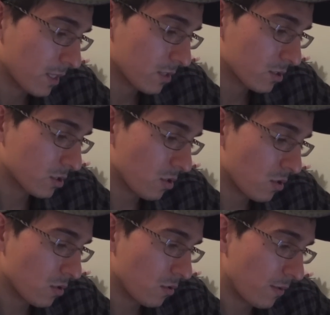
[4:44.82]

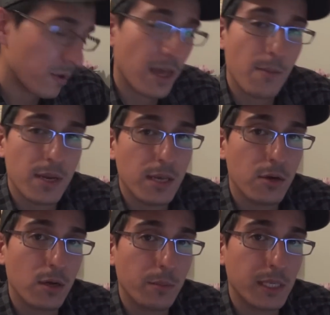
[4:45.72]
So with Amity,
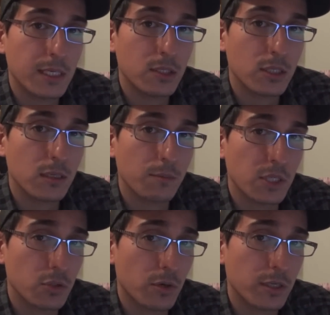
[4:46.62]
you're going to be teaching the
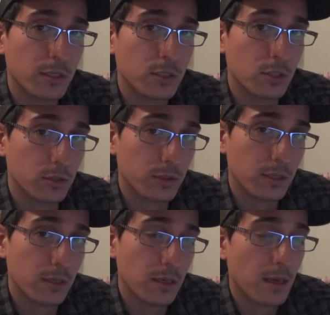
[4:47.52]
majority
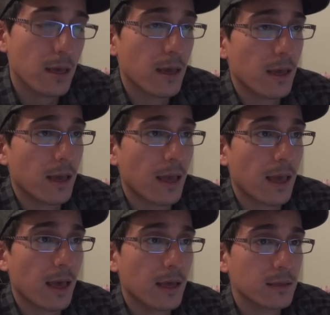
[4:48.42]
children,
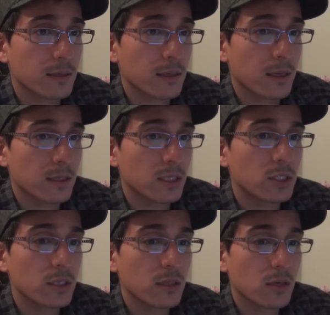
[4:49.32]
and
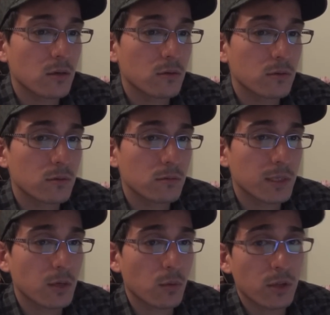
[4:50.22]
teaching alone,
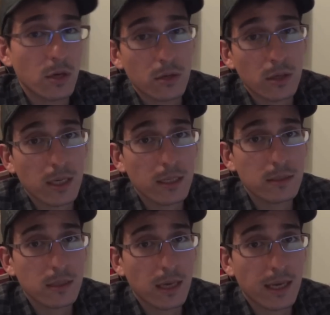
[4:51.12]
with younger
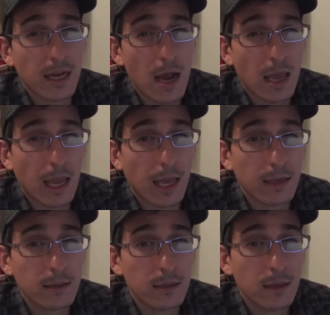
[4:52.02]
kids can get out of
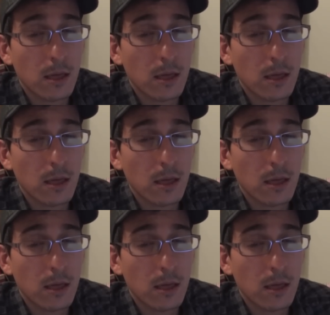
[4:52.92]
hand.